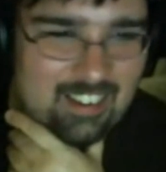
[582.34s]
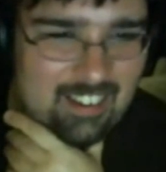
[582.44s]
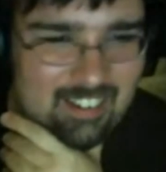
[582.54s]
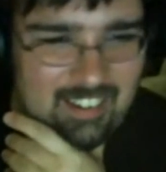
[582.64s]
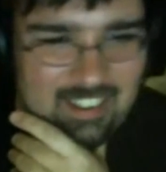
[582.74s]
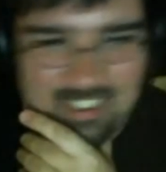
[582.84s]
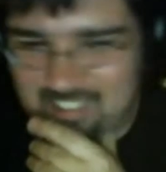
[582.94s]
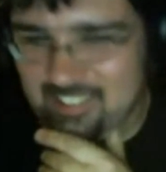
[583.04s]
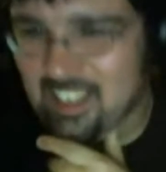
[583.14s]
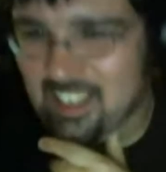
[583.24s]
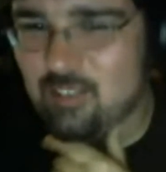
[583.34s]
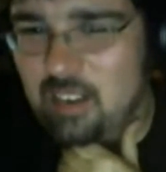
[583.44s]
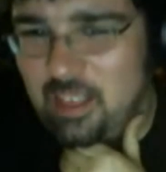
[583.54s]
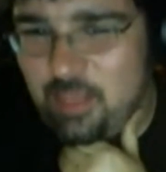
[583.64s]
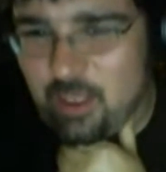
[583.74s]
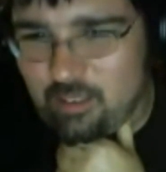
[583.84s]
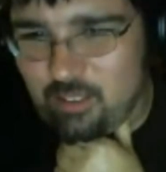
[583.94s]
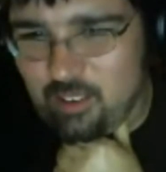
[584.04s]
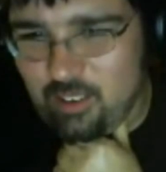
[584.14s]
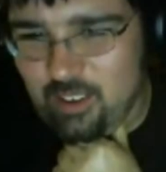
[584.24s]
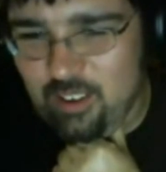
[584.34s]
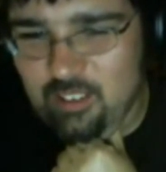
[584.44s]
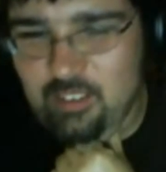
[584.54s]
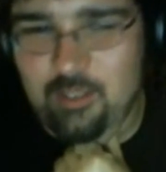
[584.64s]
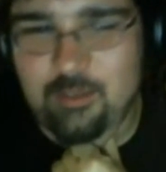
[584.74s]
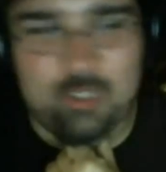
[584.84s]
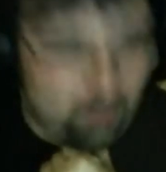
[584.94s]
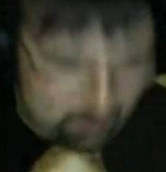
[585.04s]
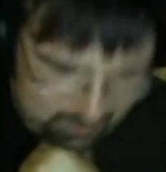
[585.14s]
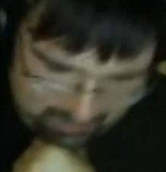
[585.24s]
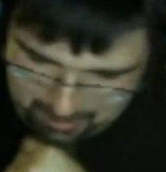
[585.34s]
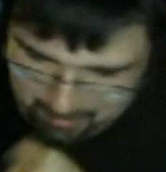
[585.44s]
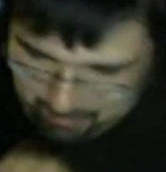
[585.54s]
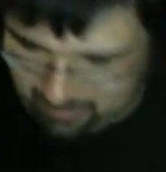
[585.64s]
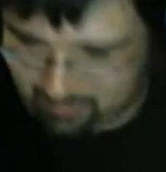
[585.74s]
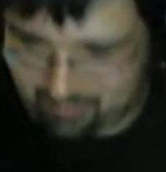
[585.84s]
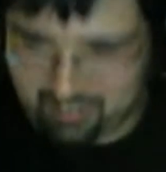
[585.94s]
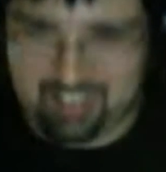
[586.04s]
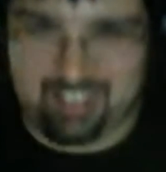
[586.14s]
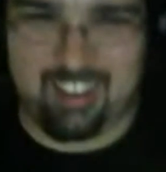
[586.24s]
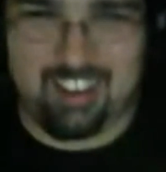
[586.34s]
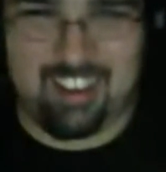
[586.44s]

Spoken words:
Okay, that's what I think of the new Zelda game, by the way.